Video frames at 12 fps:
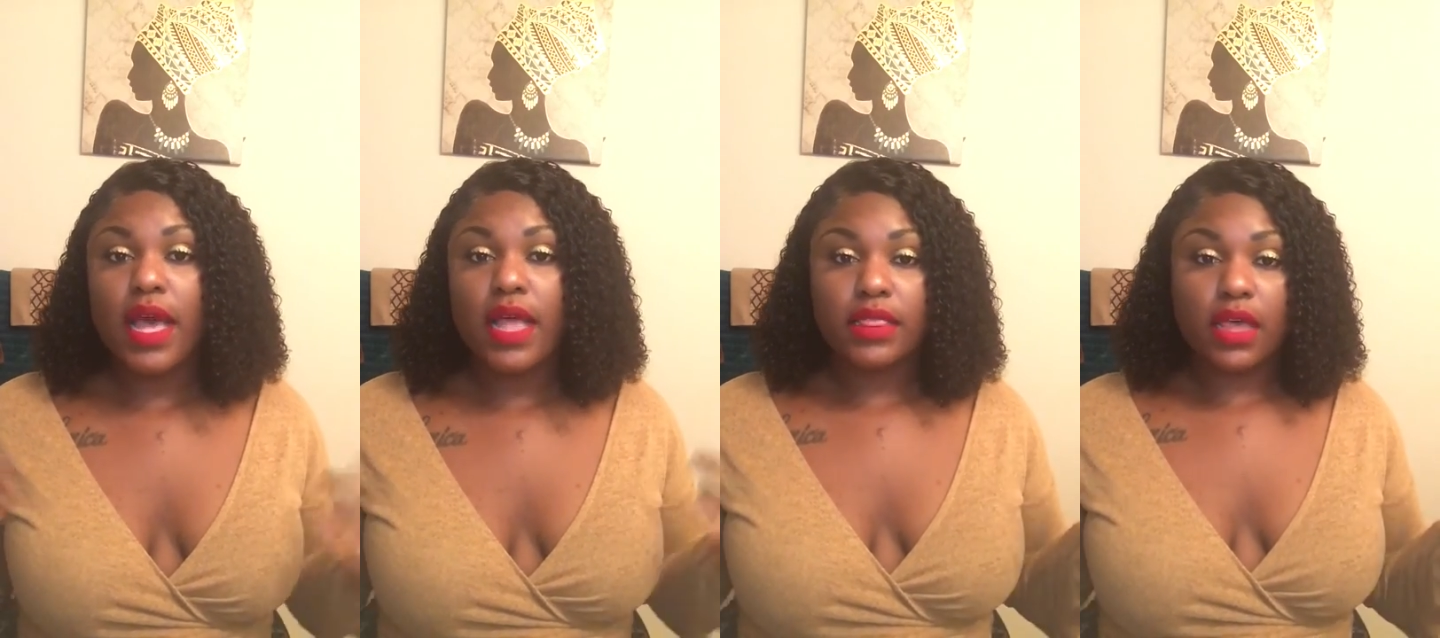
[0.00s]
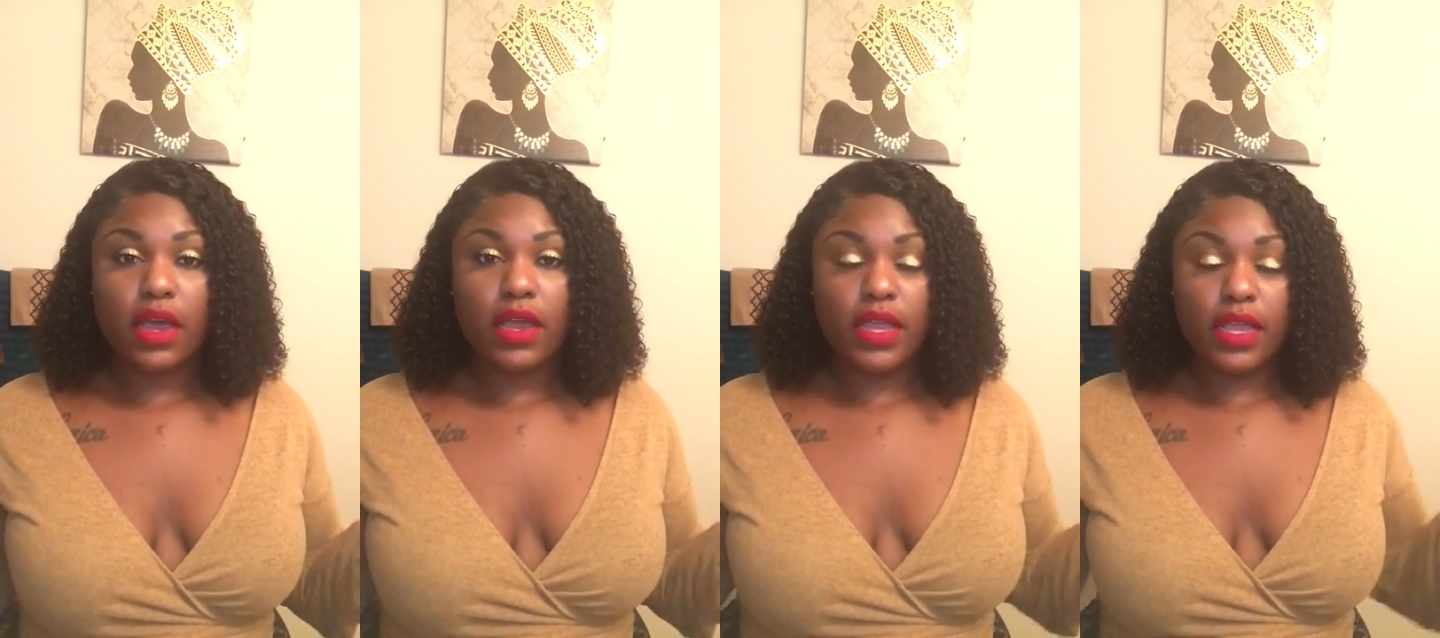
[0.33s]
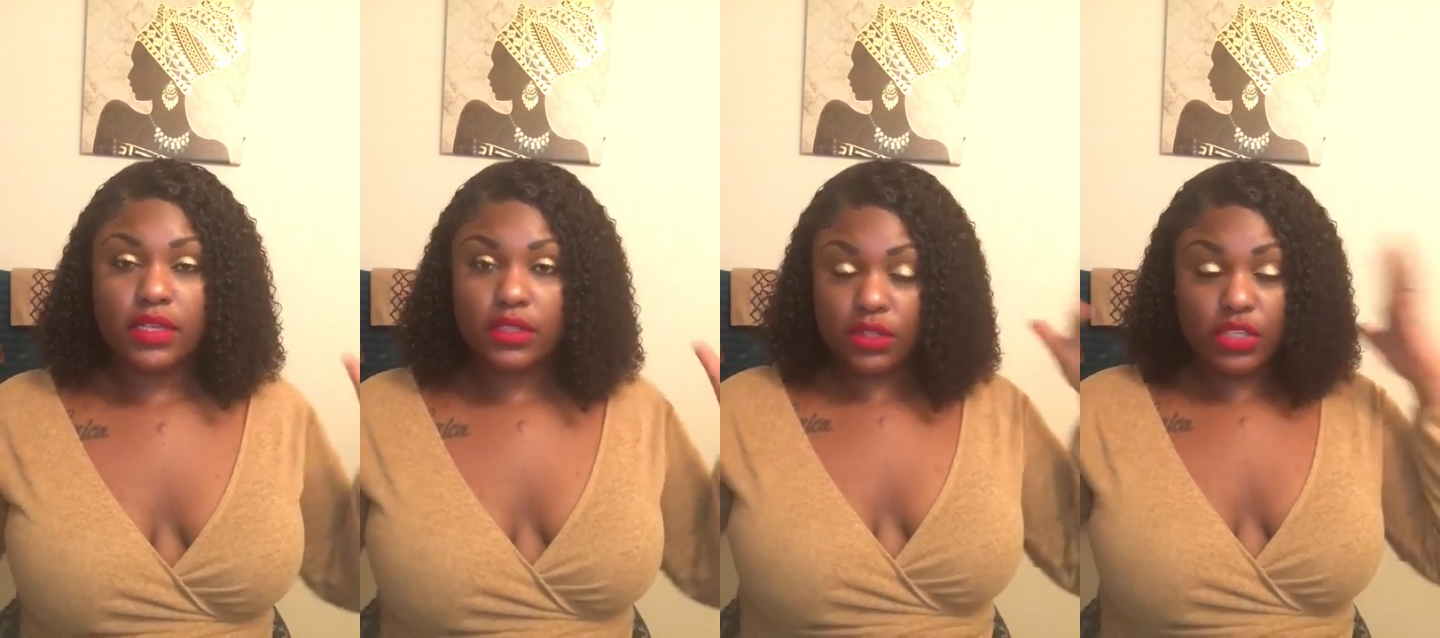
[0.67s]
I thought
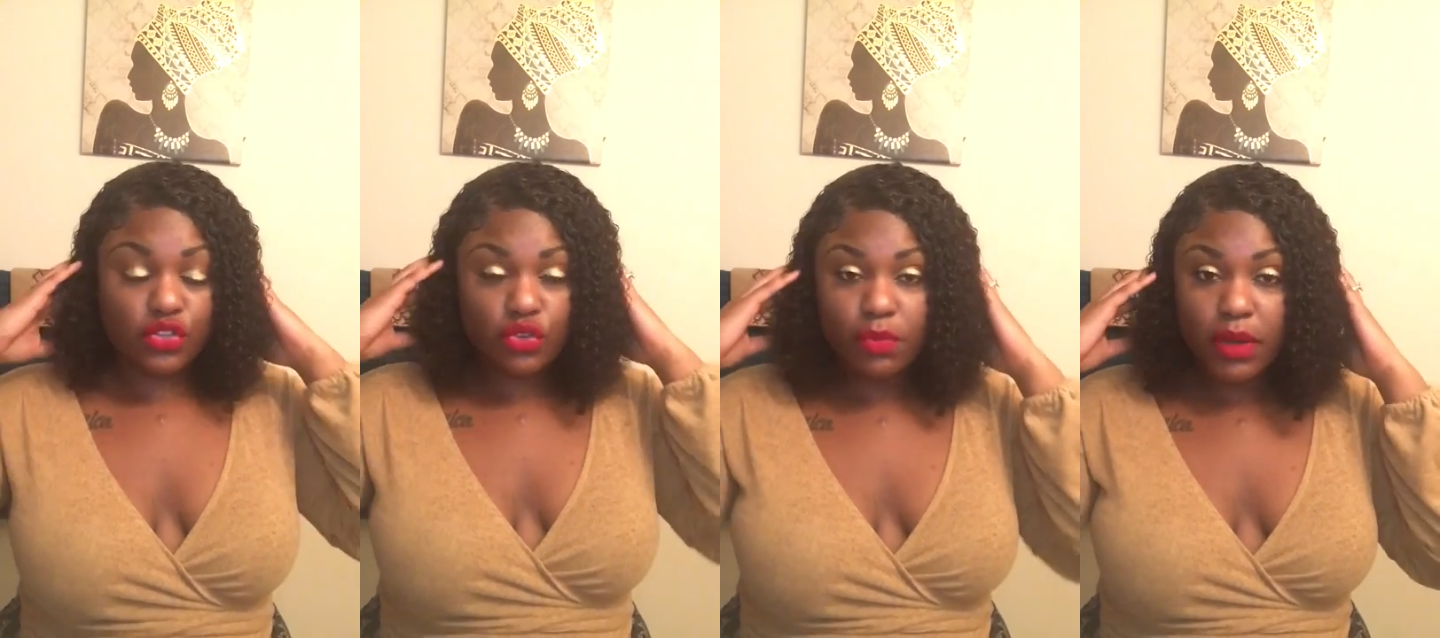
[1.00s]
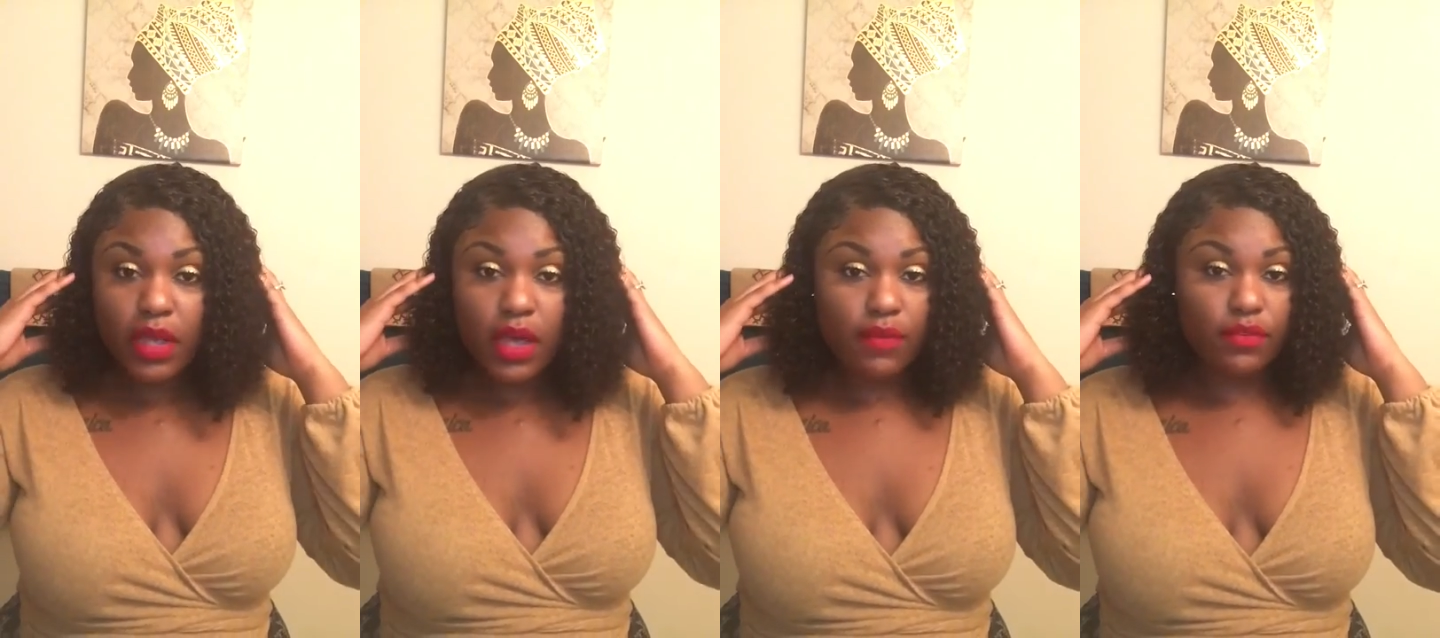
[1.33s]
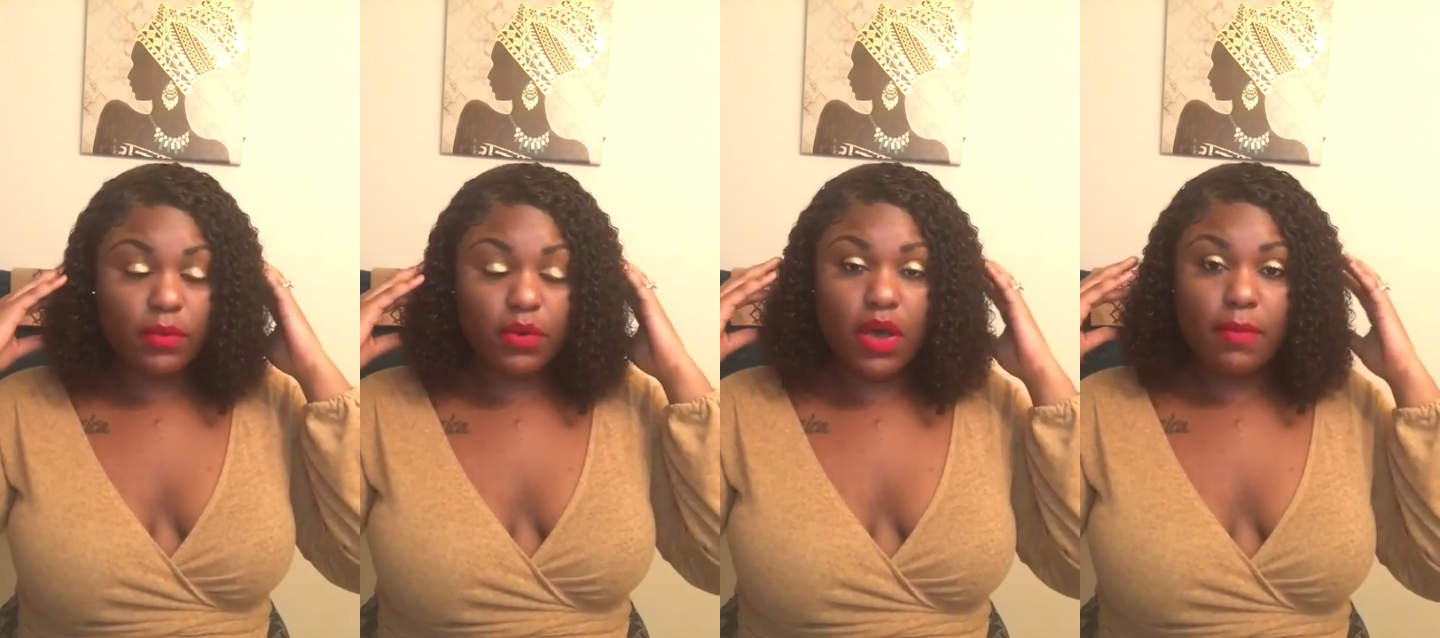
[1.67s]
it's, it's super
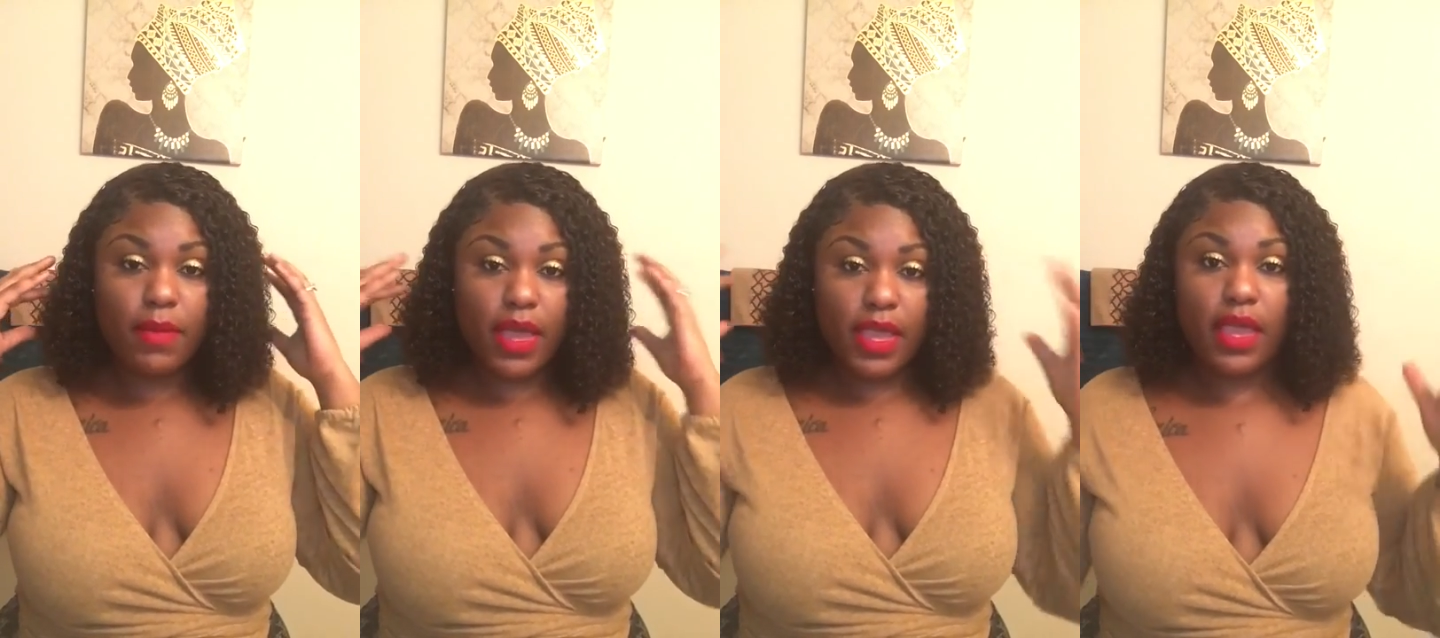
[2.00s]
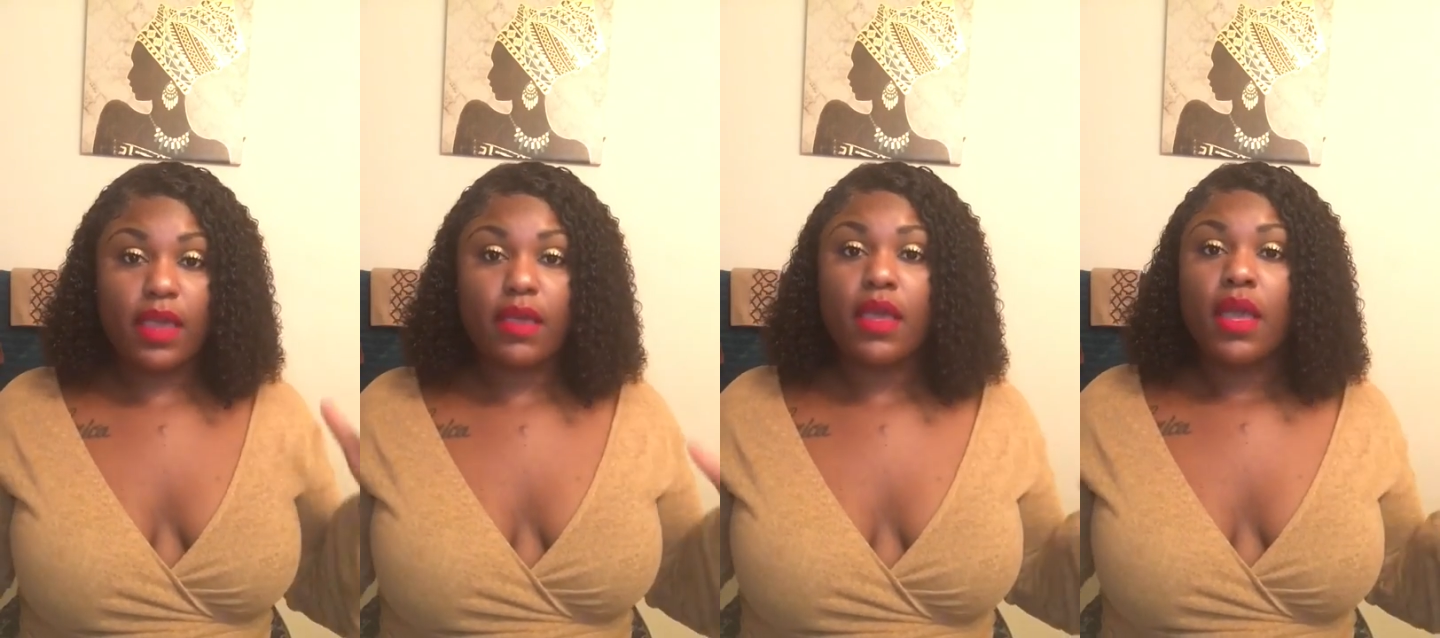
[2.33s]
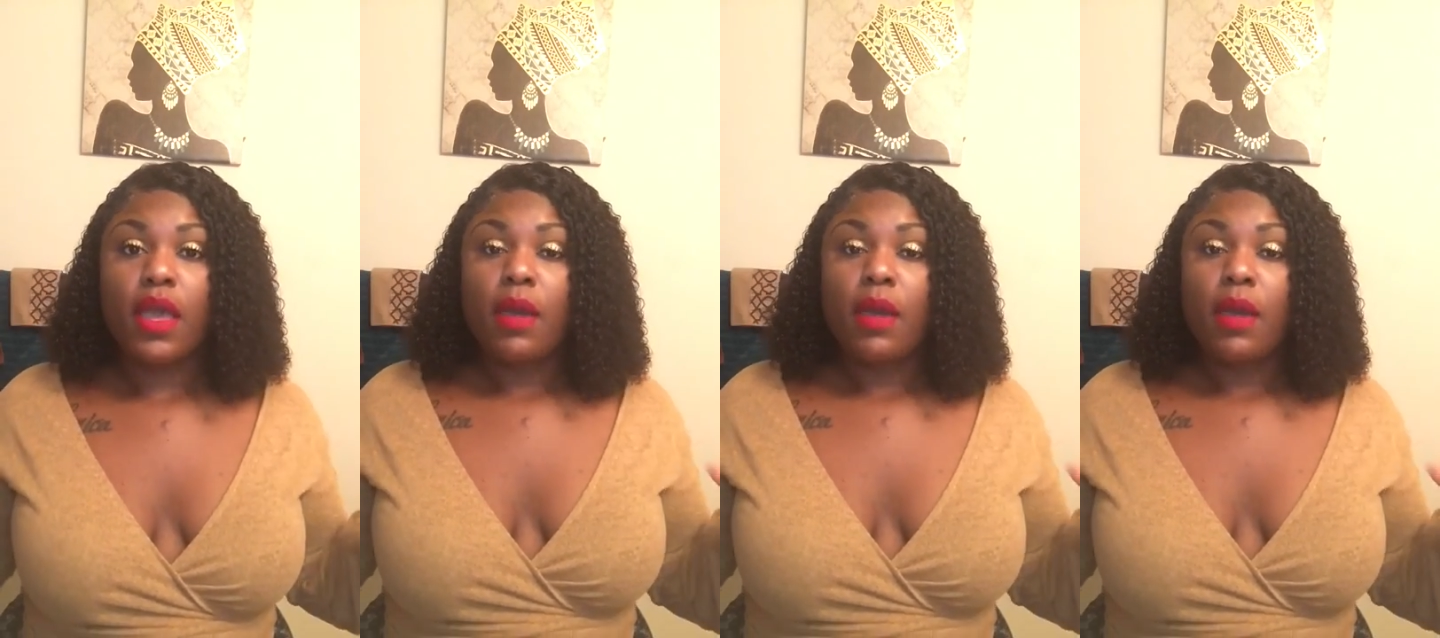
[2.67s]
comfortable on my head.